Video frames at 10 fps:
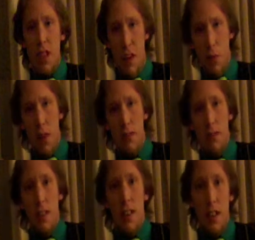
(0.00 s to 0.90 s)
Hey everyone,
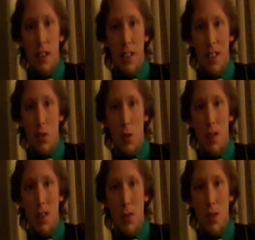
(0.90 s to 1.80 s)
I'd like to
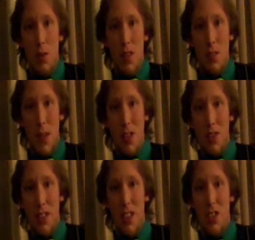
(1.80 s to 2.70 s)
welcome you to a
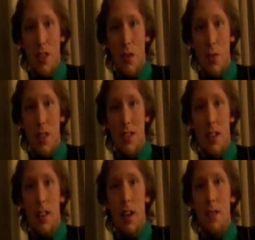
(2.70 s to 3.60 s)
special edition of 3
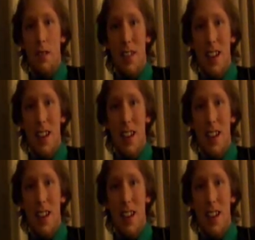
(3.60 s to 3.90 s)
Style Life.